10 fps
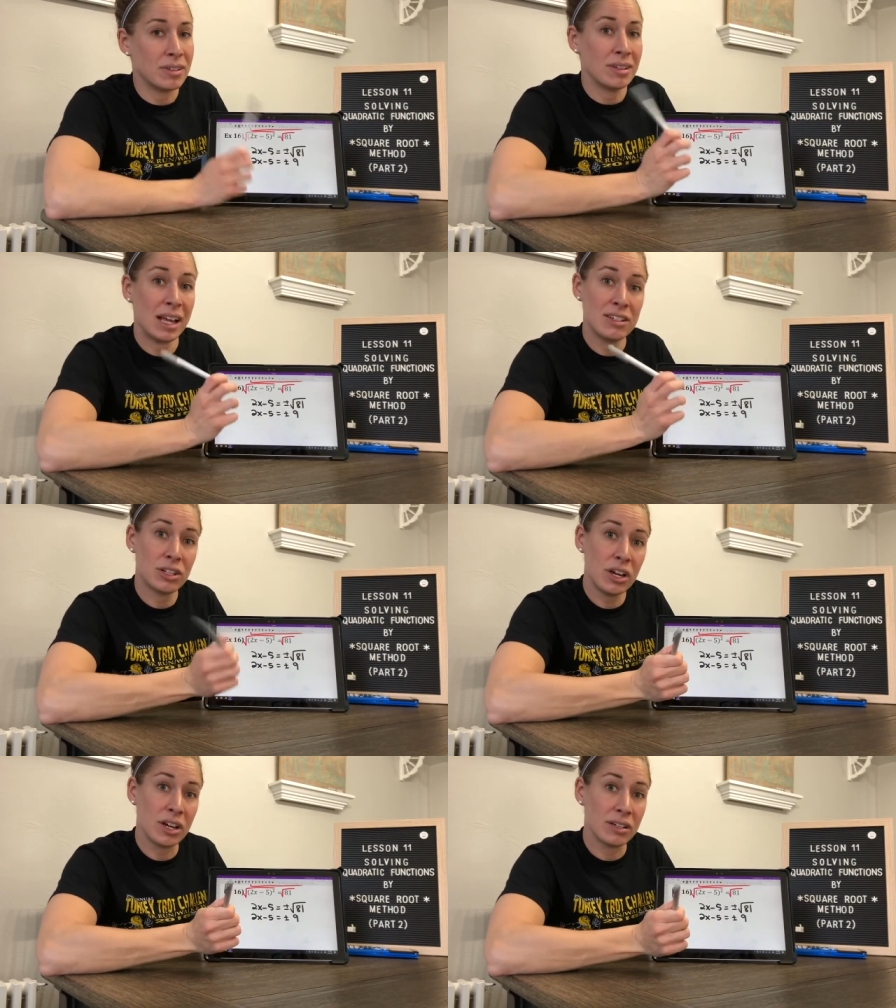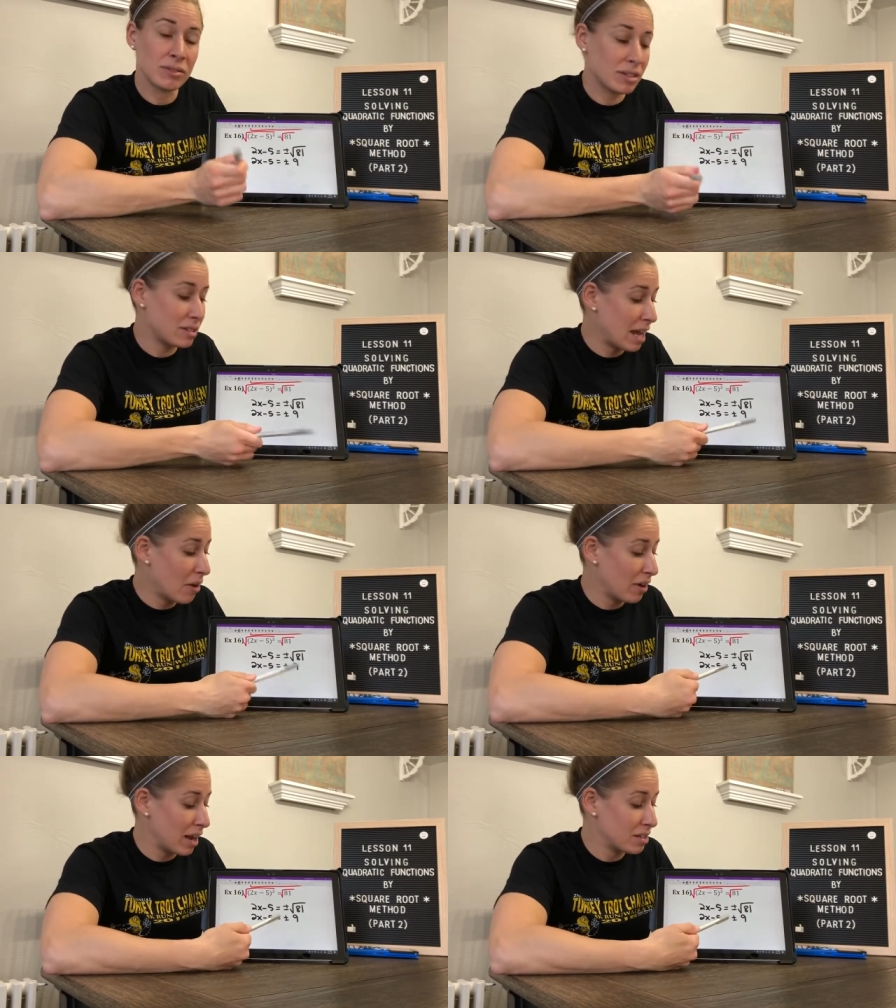That's good, because now
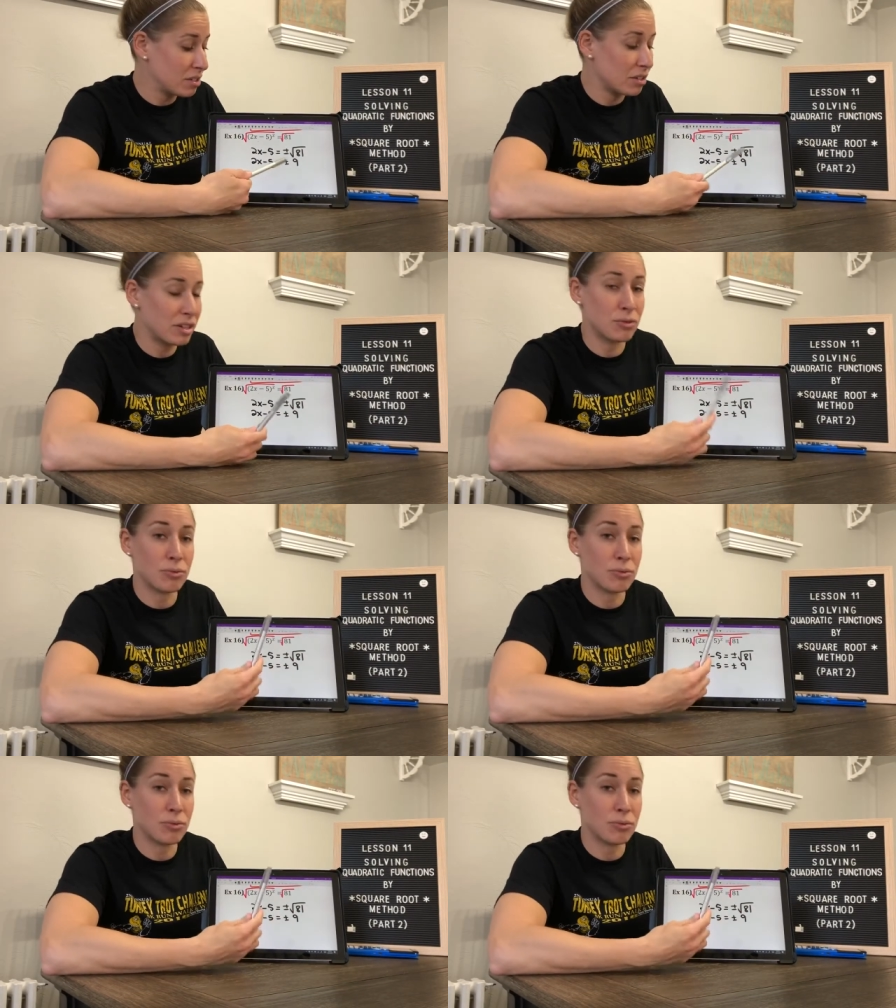our answer is